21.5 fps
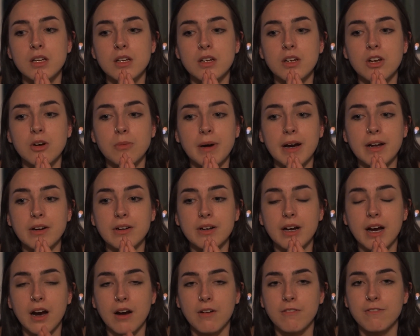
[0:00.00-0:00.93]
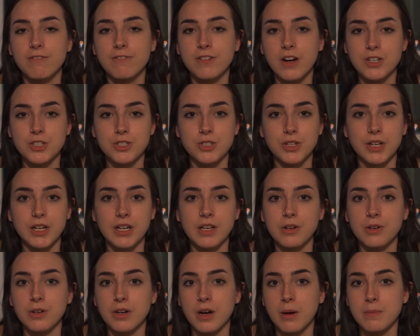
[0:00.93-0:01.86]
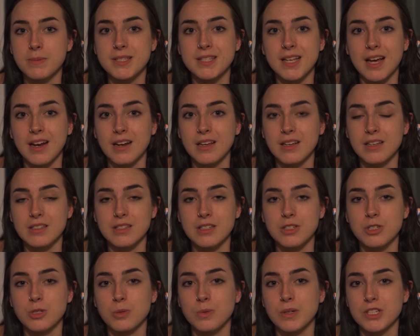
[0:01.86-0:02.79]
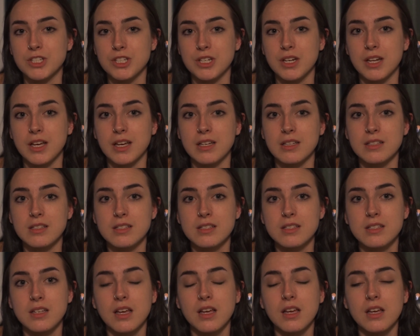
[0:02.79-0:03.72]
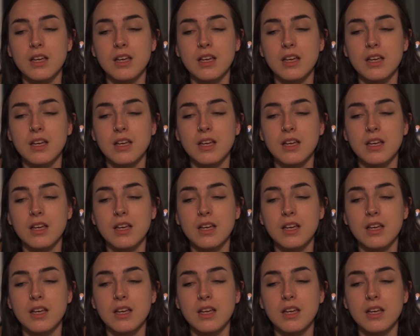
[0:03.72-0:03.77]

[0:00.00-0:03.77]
no matter how frustrating or upsetting a situation is.